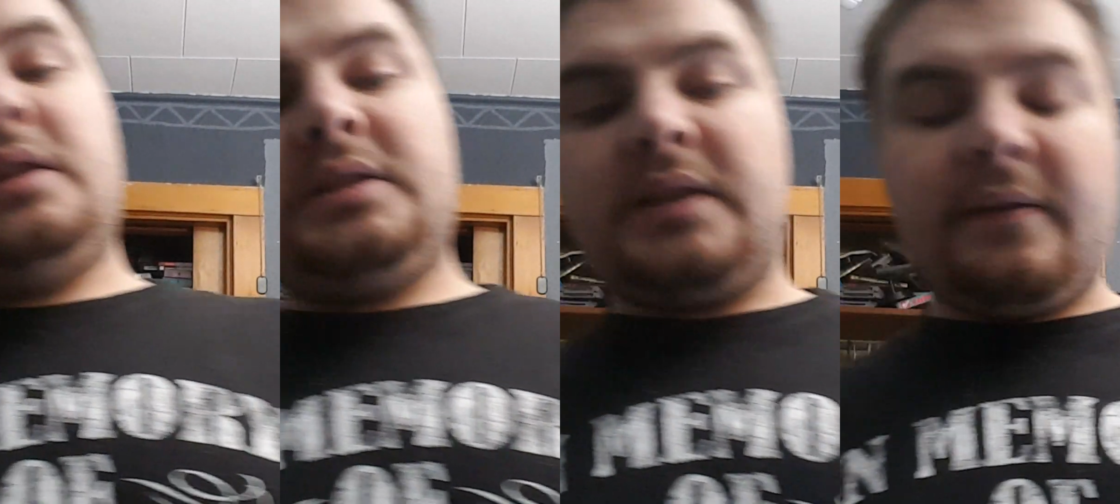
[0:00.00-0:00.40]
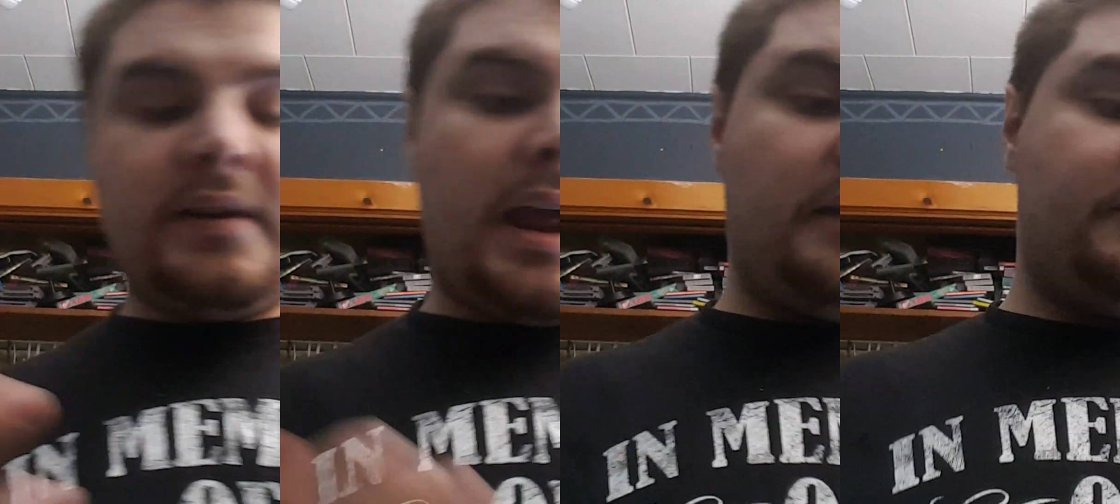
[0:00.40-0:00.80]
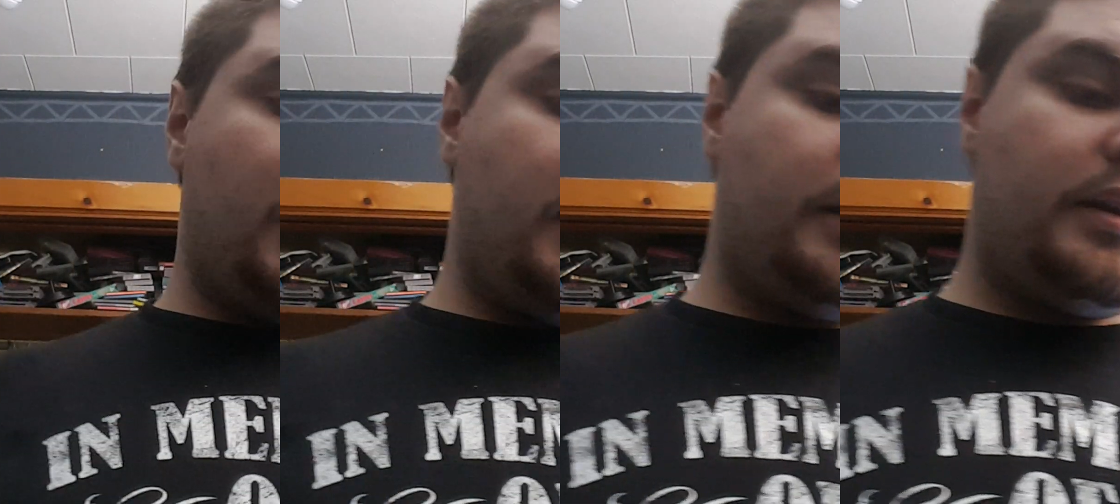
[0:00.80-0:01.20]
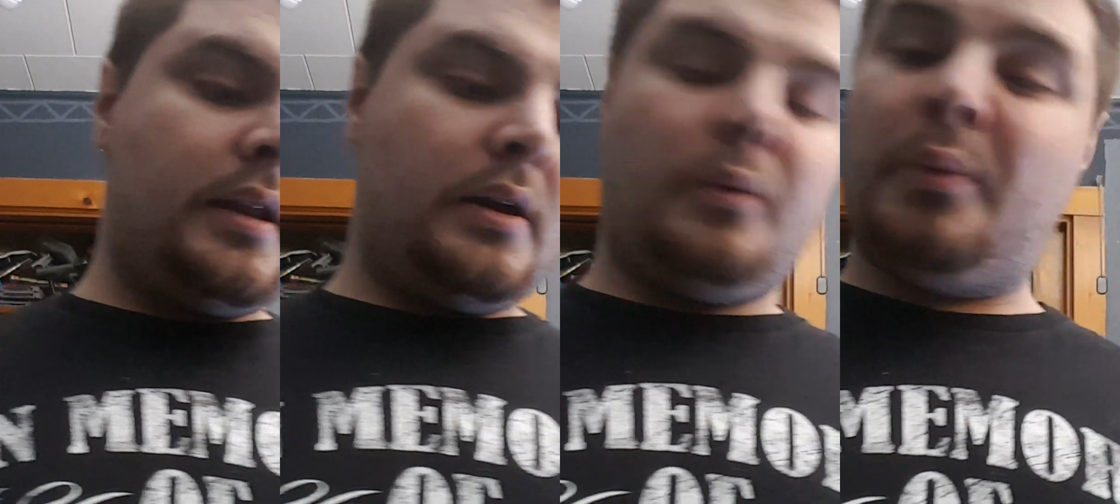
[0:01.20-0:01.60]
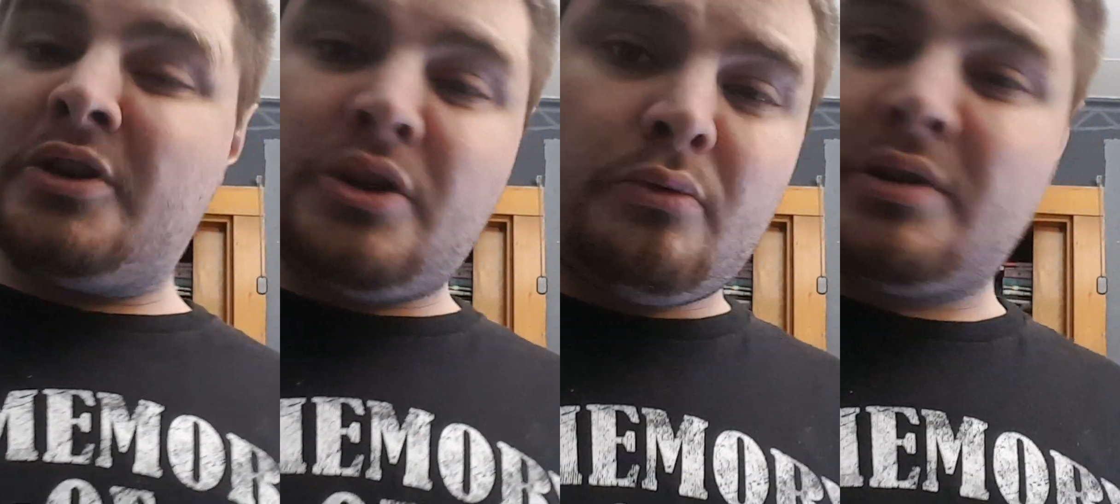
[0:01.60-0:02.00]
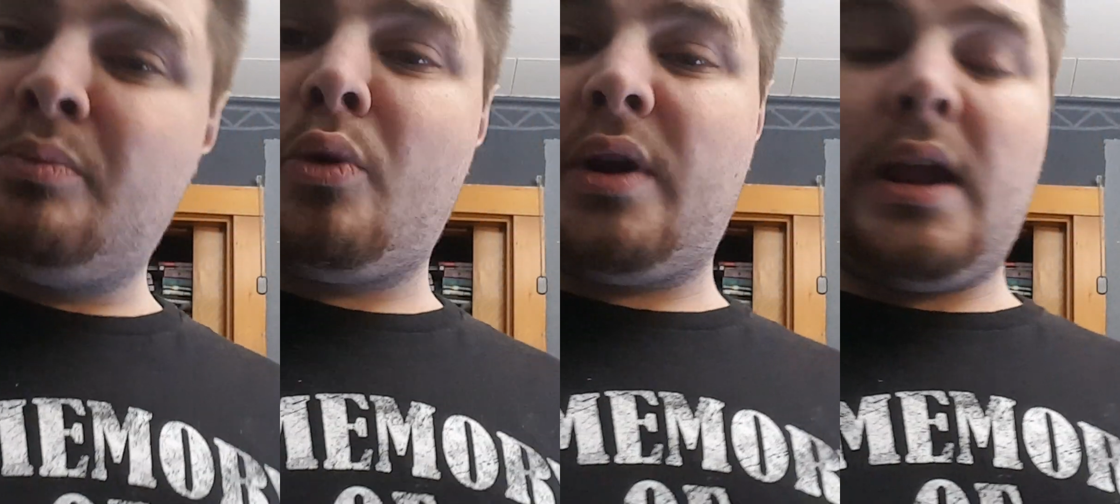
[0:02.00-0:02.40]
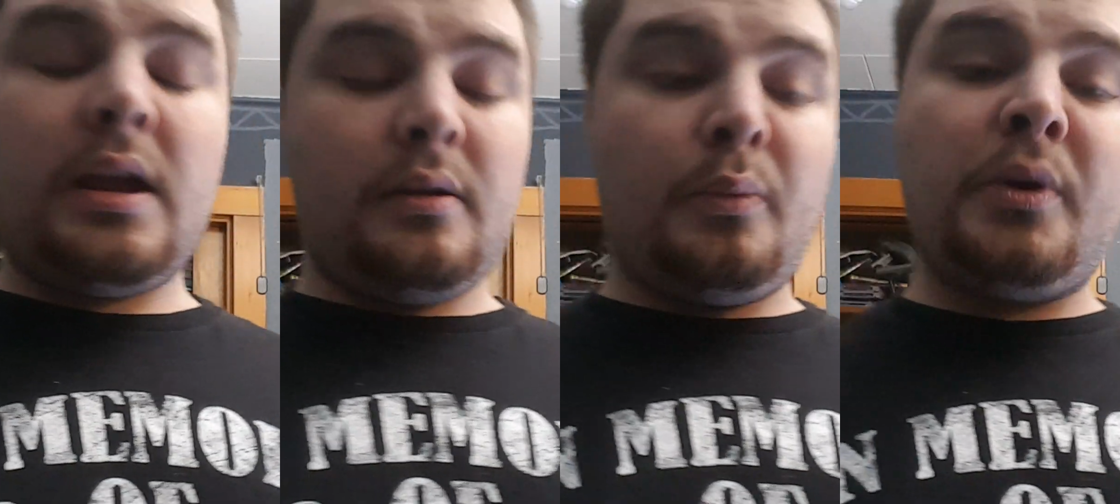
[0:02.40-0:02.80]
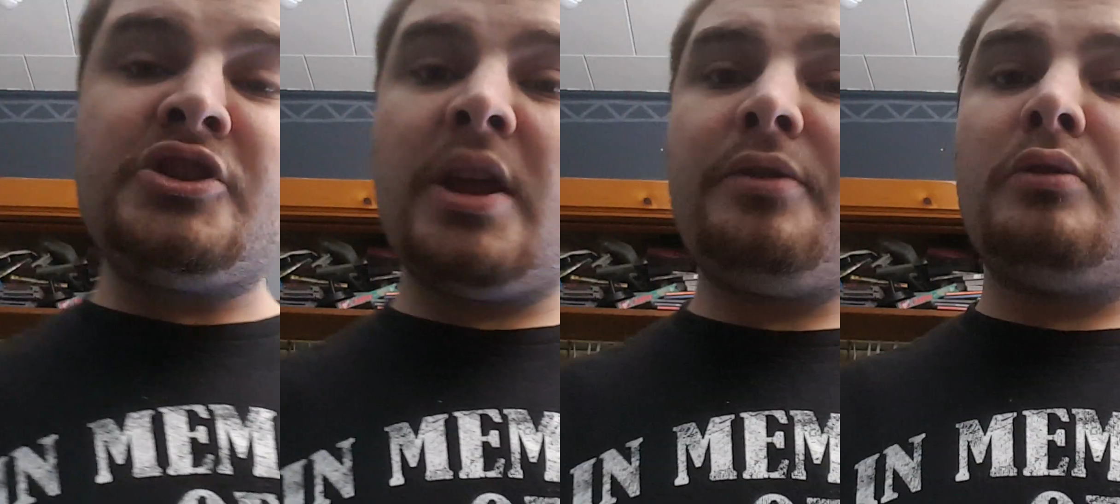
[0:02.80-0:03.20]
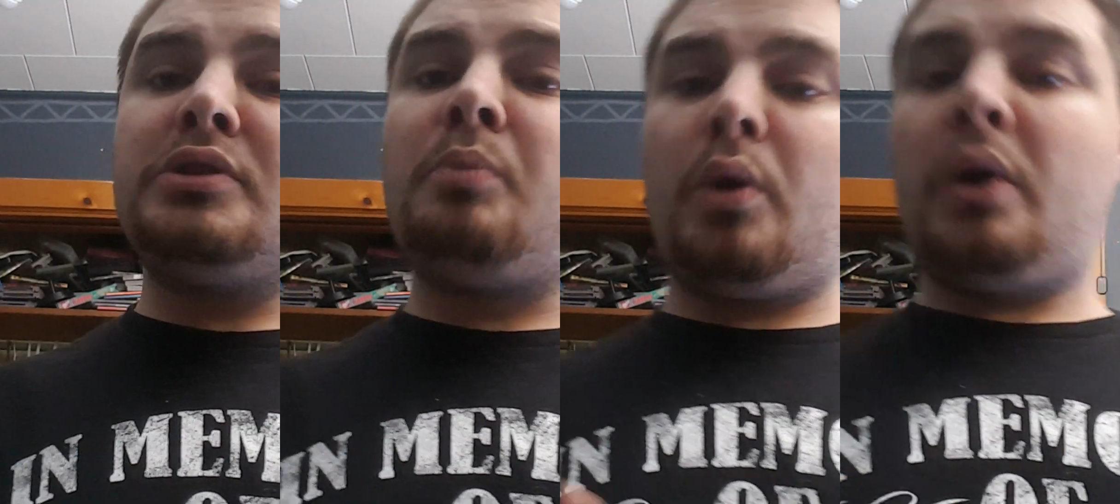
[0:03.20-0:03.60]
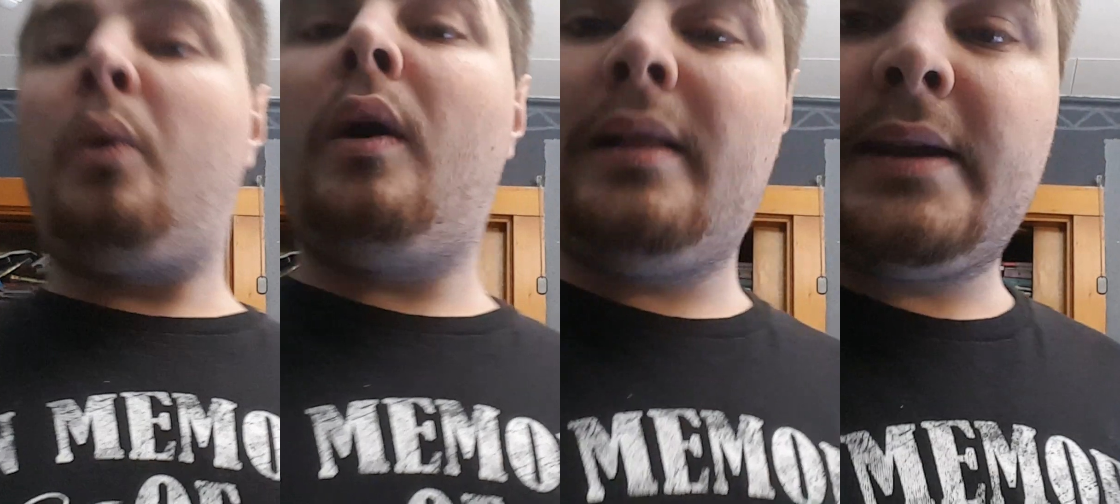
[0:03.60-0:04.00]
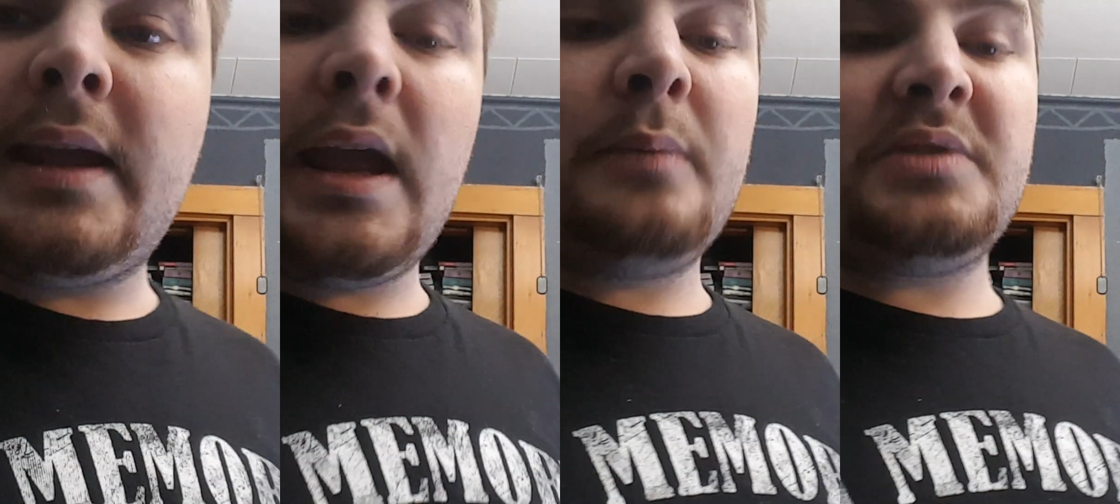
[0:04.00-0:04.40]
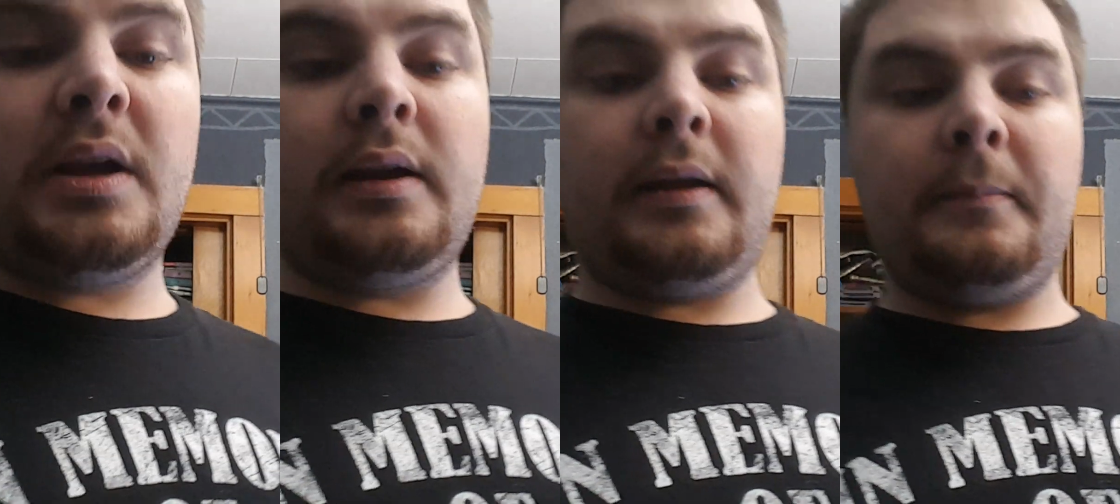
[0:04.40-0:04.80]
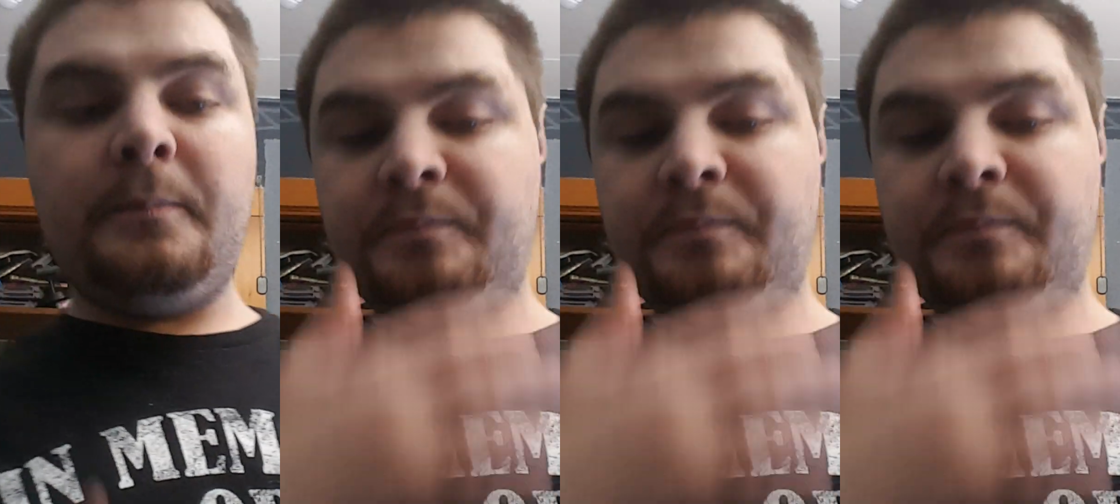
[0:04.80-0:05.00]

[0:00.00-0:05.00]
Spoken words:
7 out of 10. Wish there was more wish that there was more quality games on it.